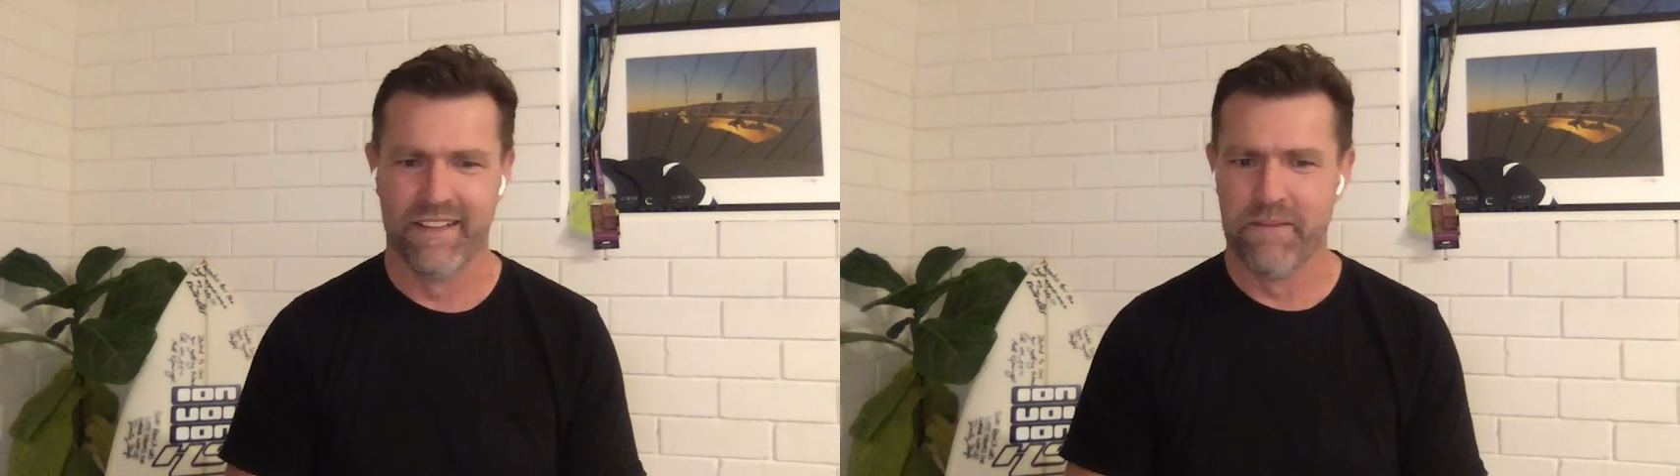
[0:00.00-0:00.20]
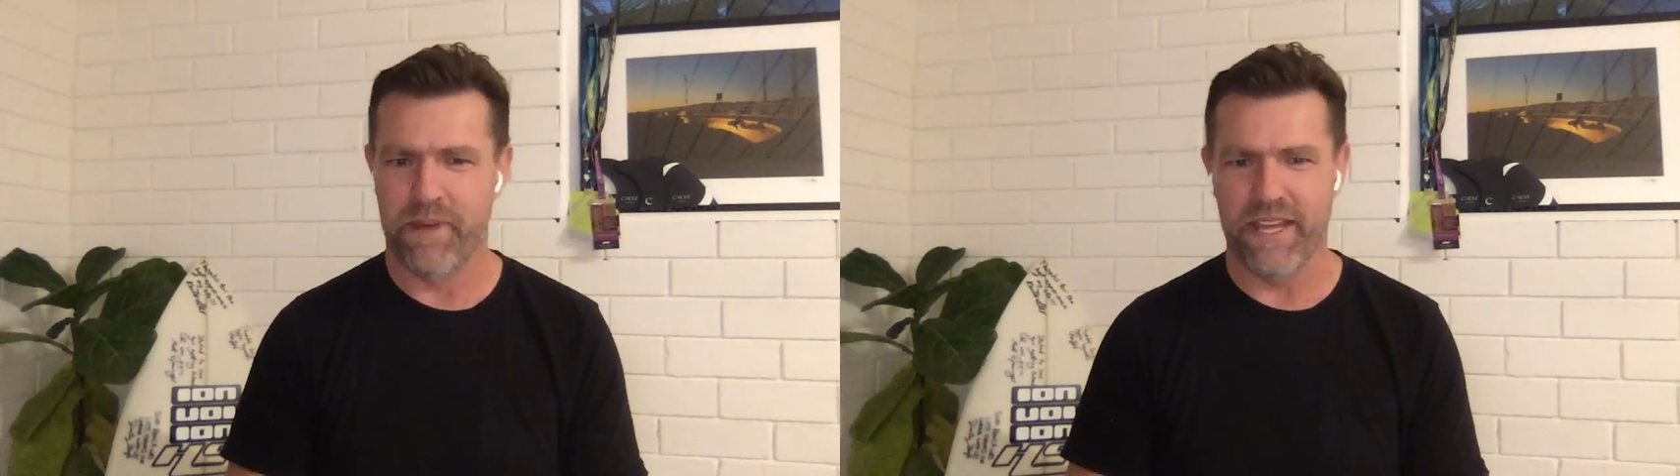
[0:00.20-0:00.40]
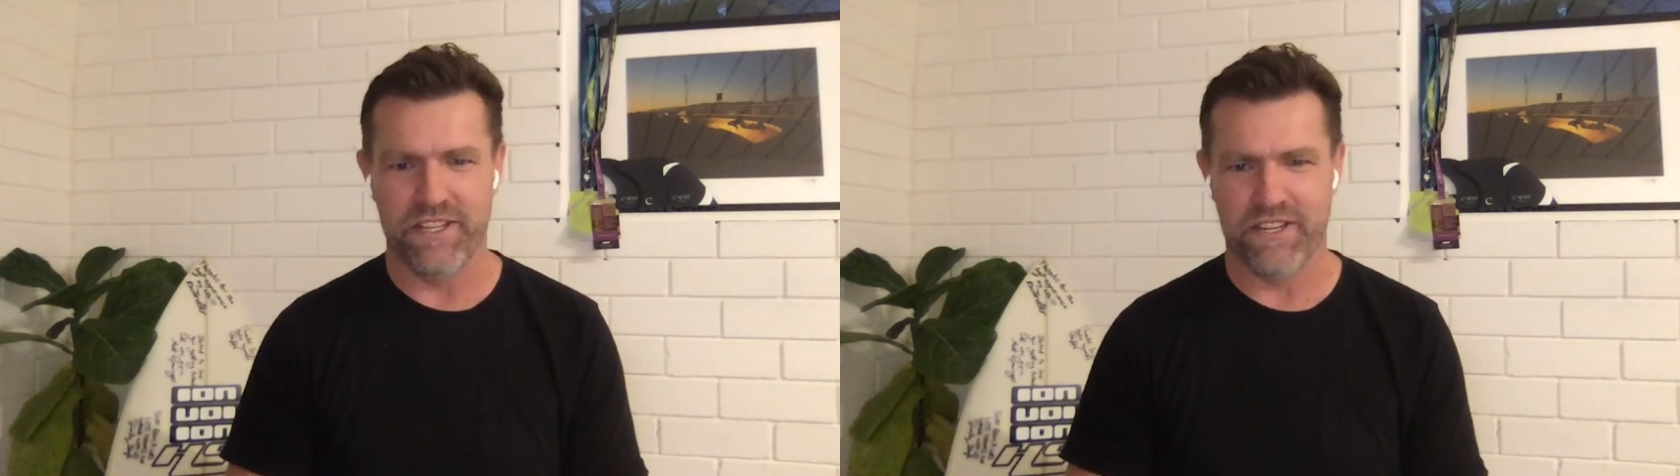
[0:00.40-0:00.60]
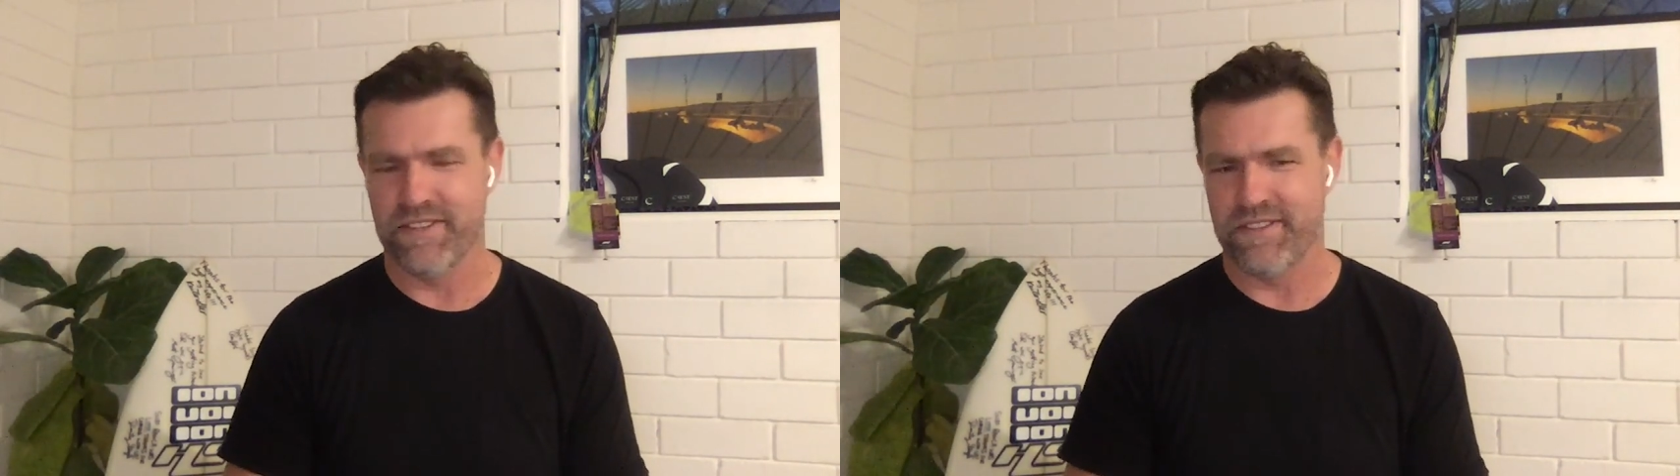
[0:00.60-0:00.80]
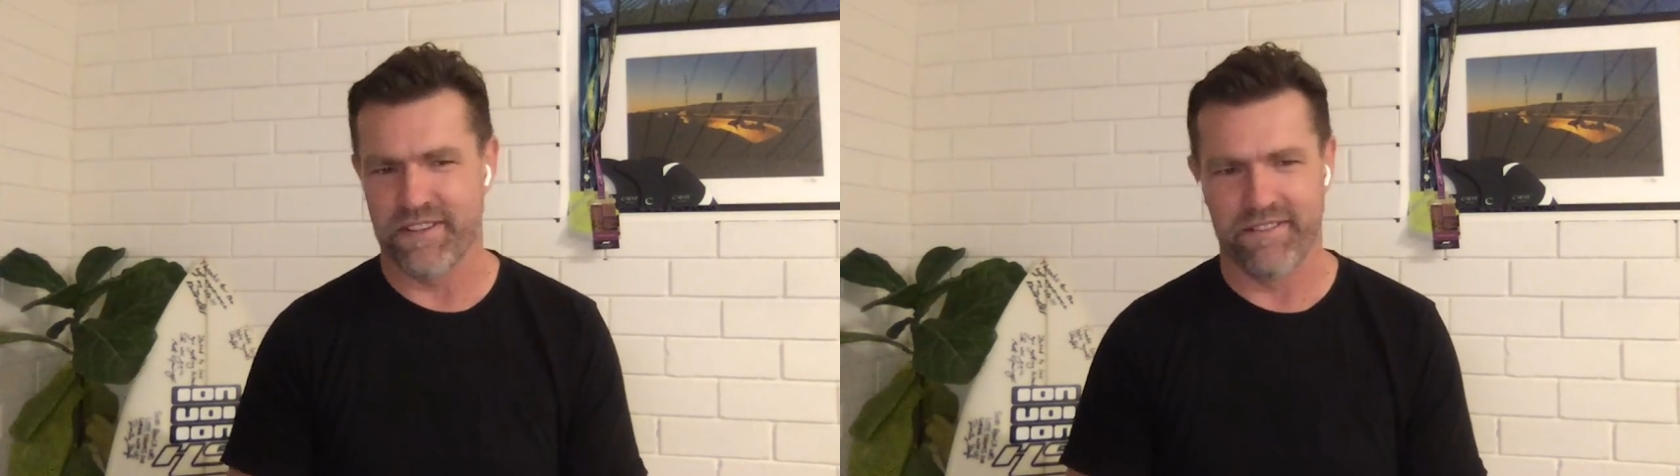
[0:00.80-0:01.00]

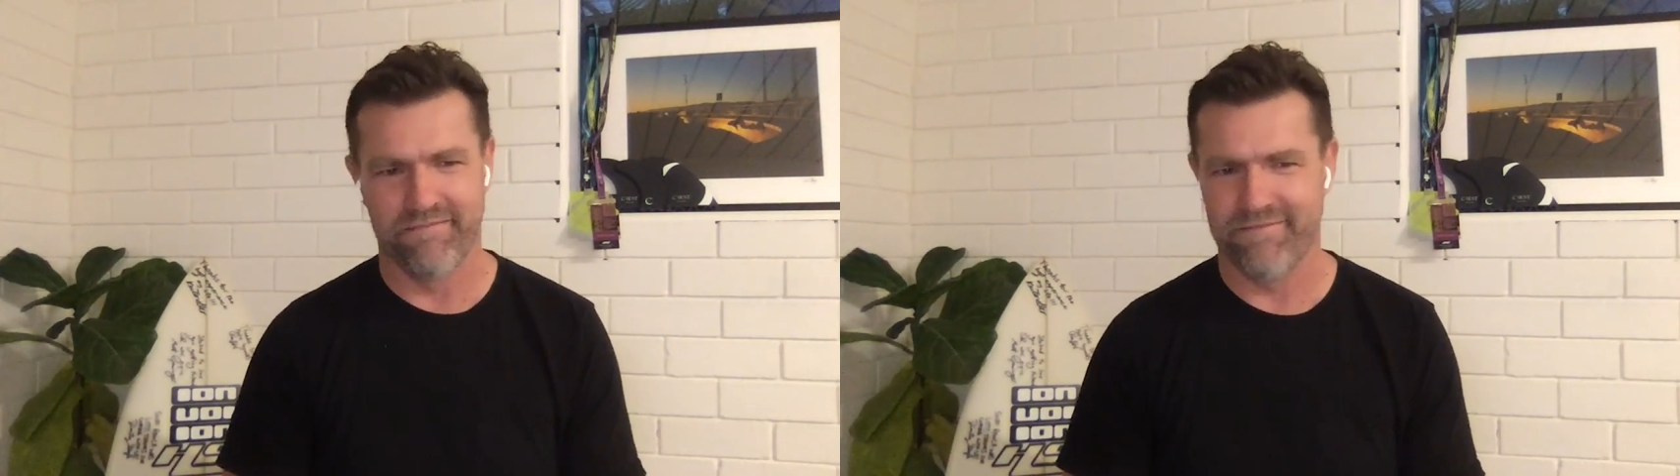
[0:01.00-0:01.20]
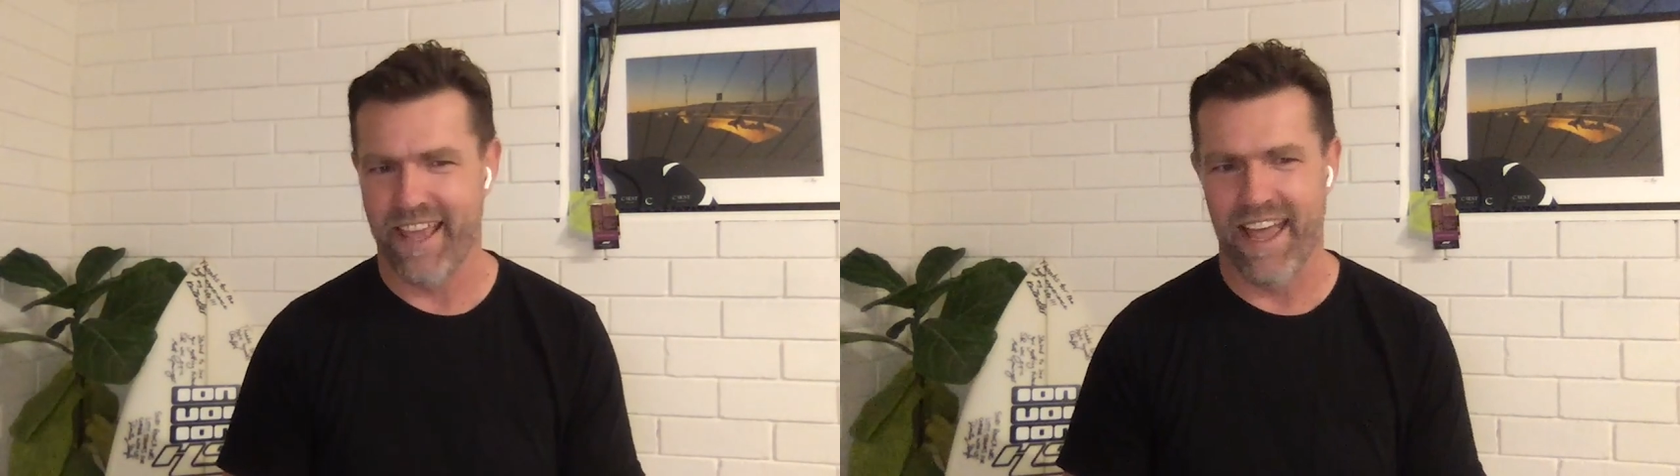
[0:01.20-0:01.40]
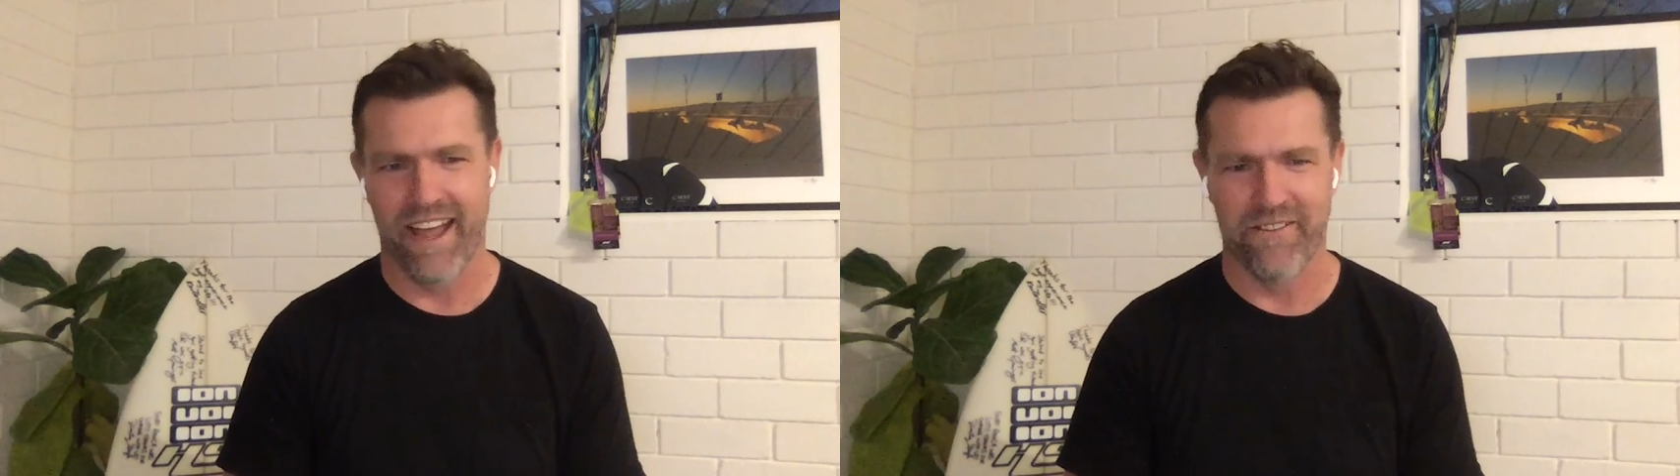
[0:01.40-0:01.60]
beaches, and yeah,